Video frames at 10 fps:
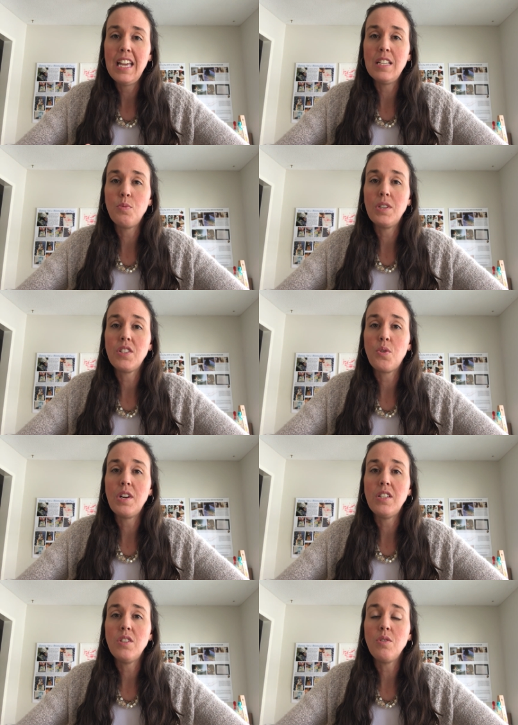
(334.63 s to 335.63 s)
is what's
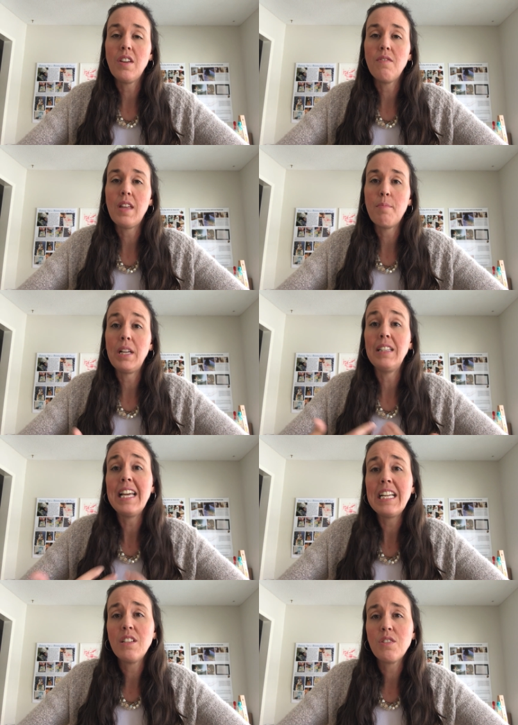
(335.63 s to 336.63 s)
going to give them a
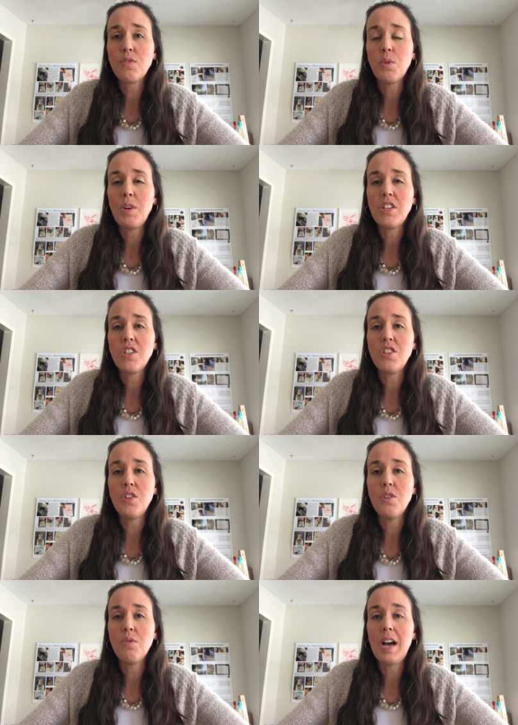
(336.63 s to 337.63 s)
lens for which
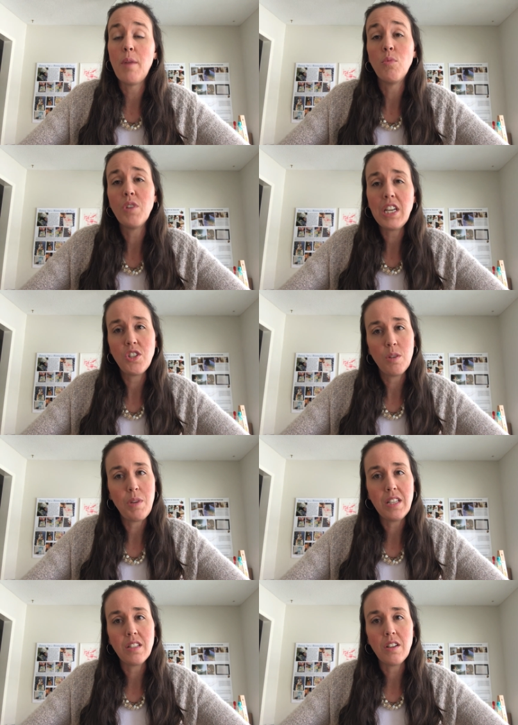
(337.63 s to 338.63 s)
to read your
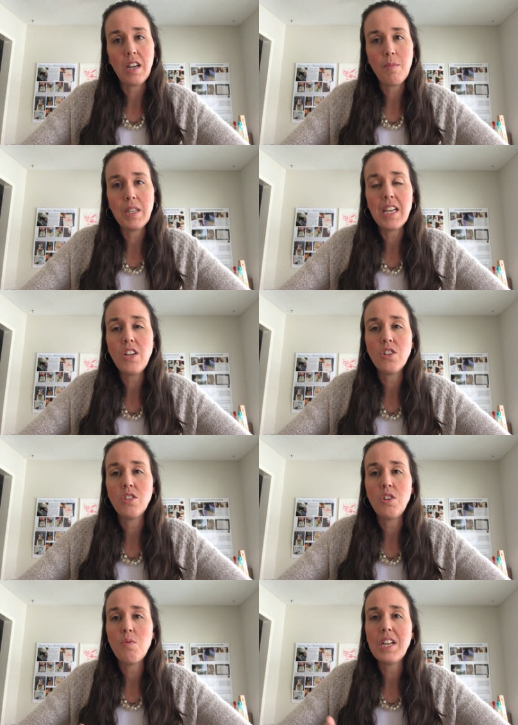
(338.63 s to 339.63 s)
piece of
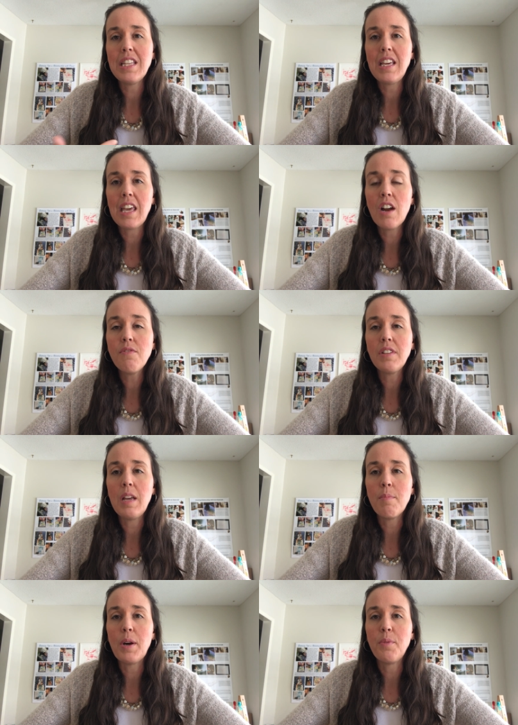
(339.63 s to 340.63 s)
documentation. So you want to think
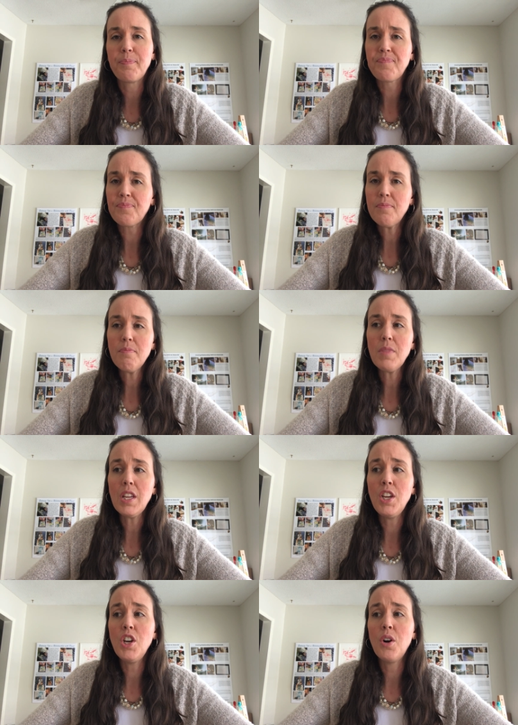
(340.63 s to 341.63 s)
carefully about,
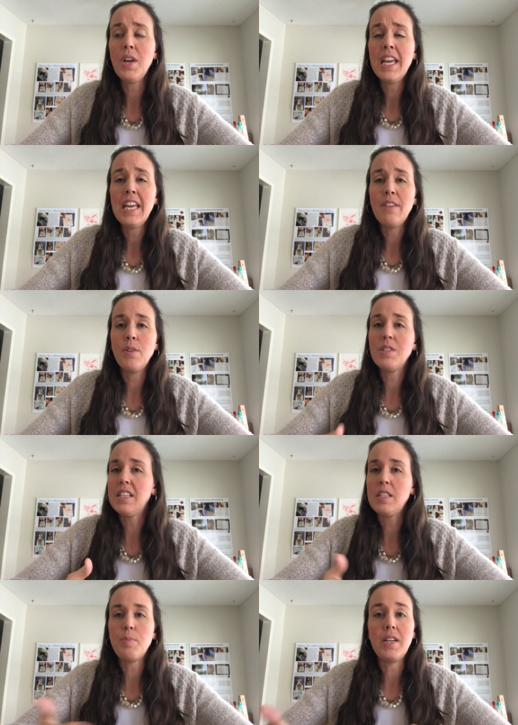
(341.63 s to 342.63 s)
if it was
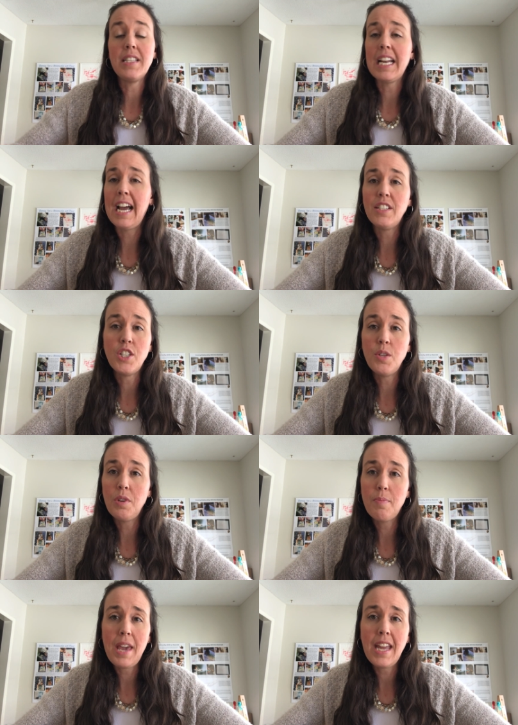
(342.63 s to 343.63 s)
an experience that had to do
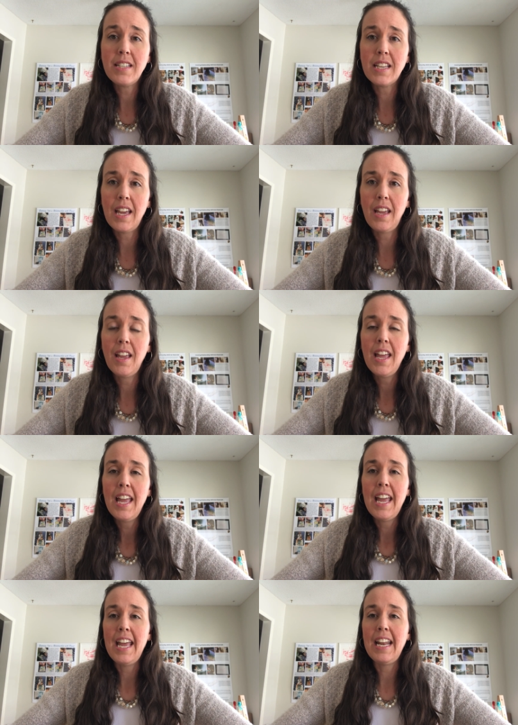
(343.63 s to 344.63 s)
with painting,
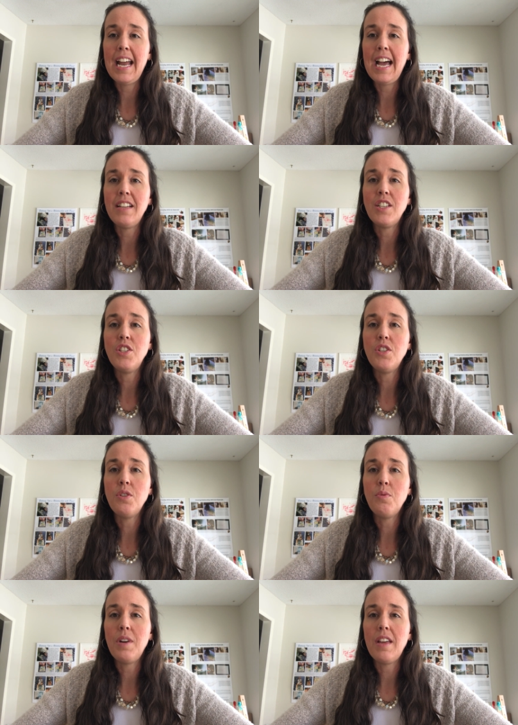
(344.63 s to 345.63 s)
and it had to
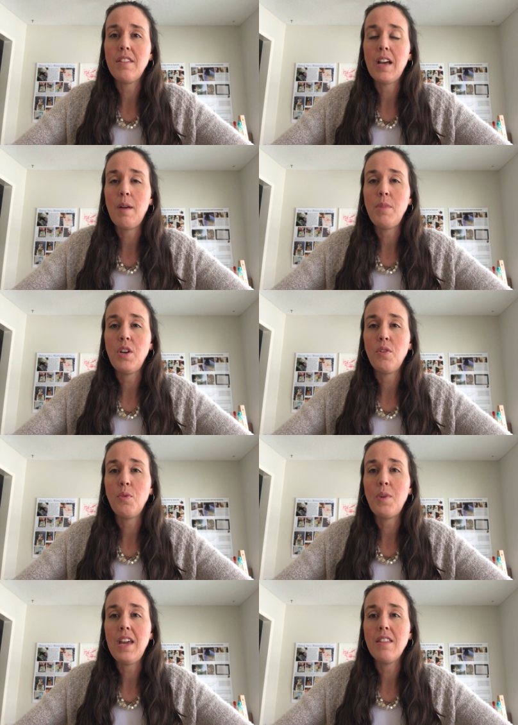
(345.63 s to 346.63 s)
do with,
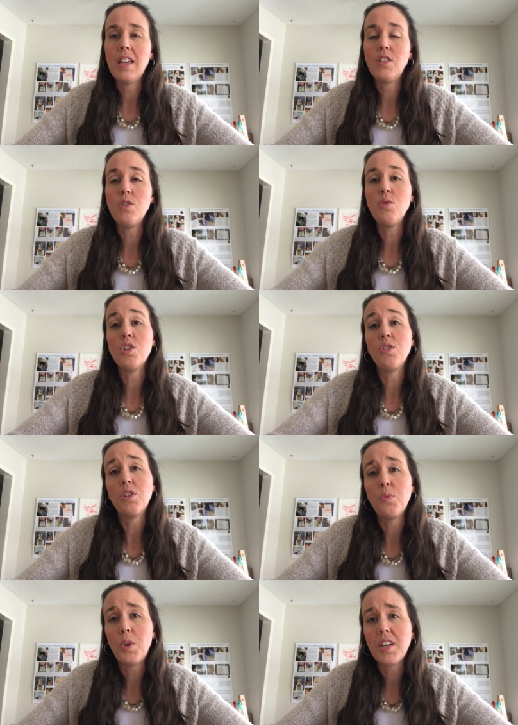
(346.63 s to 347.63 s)
the way that two
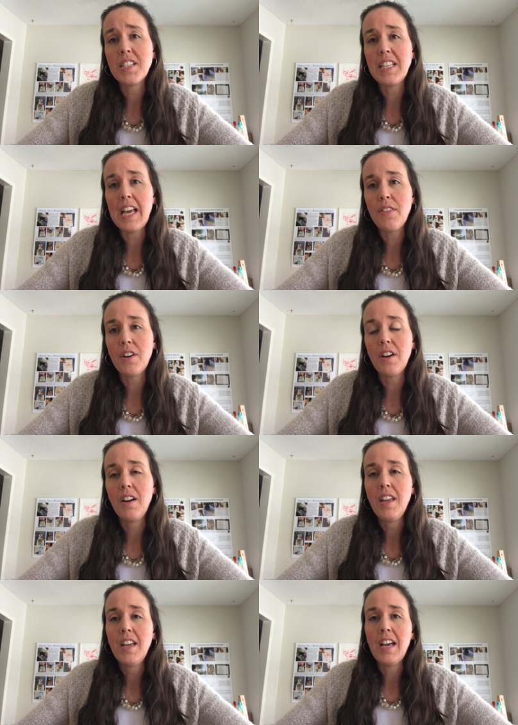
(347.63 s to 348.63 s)
children work together,